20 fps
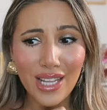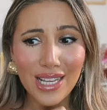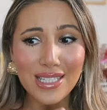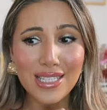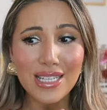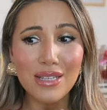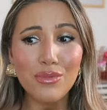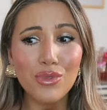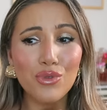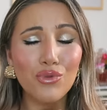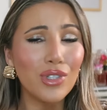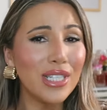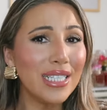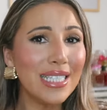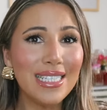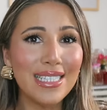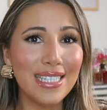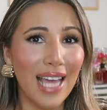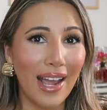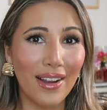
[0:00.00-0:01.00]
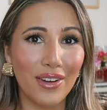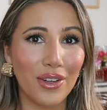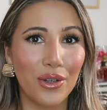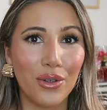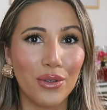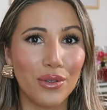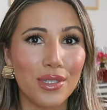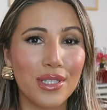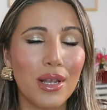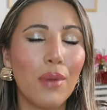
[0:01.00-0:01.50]
seems really
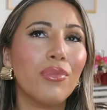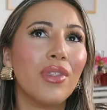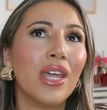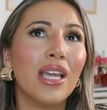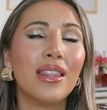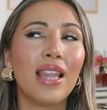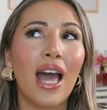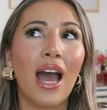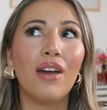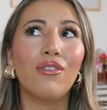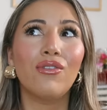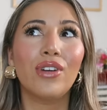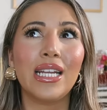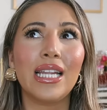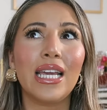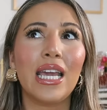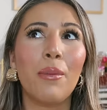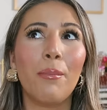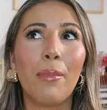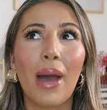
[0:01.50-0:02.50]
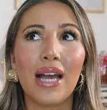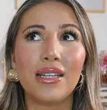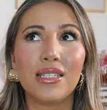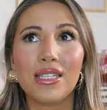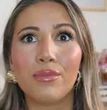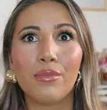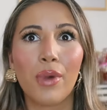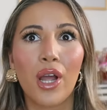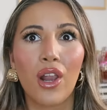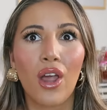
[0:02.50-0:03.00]
technical. Something that really
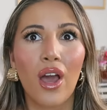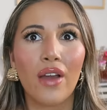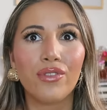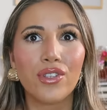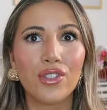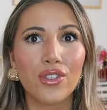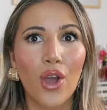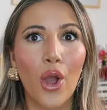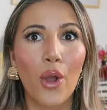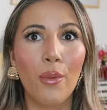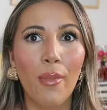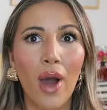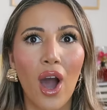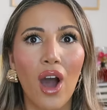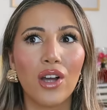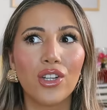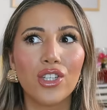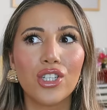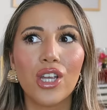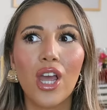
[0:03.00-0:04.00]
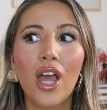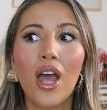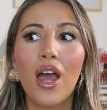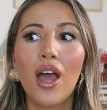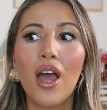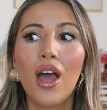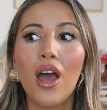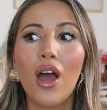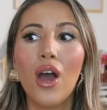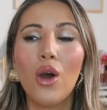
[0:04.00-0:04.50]
impacted my life so much
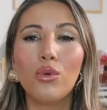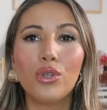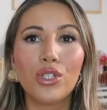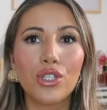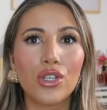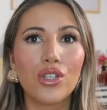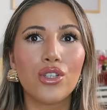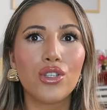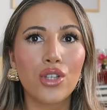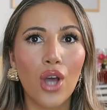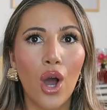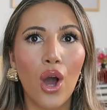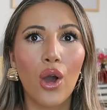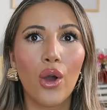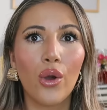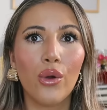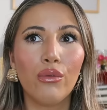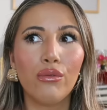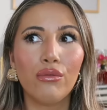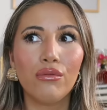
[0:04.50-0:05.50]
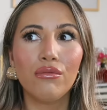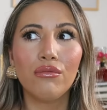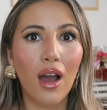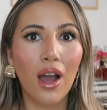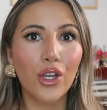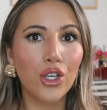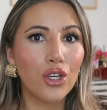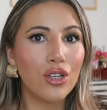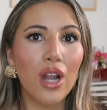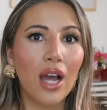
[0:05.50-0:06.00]
was just so,
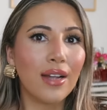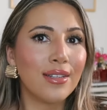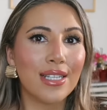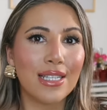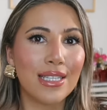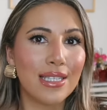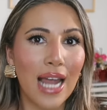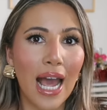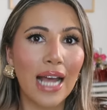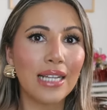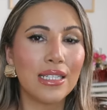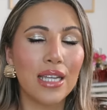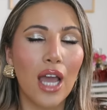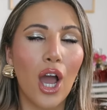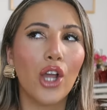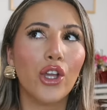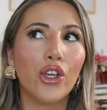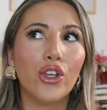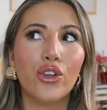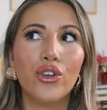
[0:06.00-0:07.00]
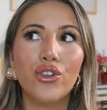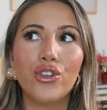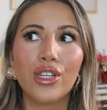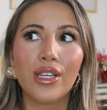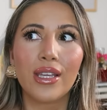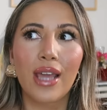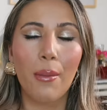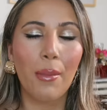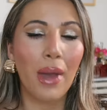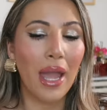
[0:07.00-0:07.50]
I couldn't understand it. I
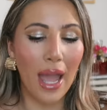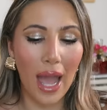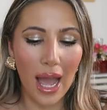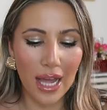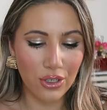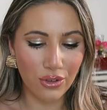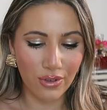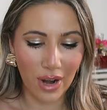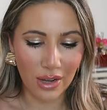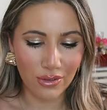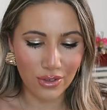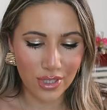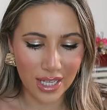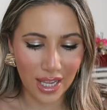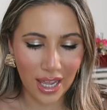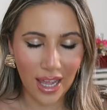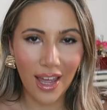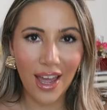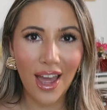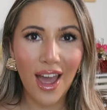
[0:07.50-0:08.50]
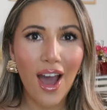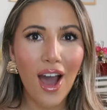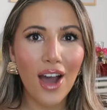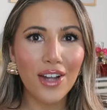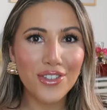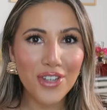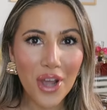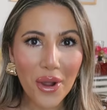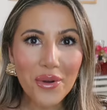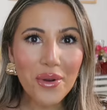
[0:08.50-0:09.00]
couldn't get my head around it.
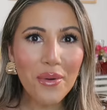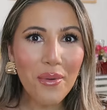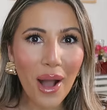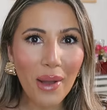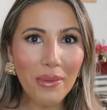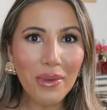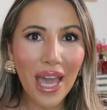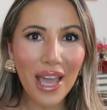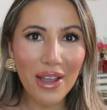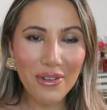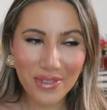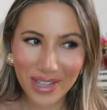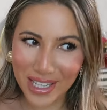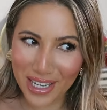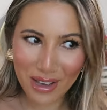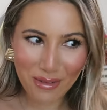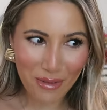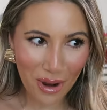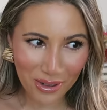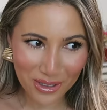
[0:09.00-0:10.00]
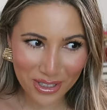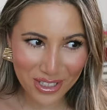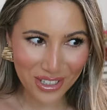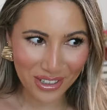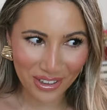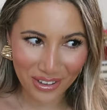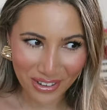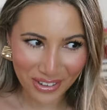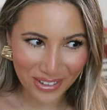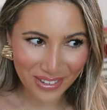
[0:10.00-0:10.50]
I don't know why I'm getting really
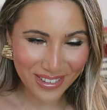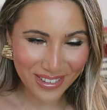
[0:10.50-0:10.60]
emotional,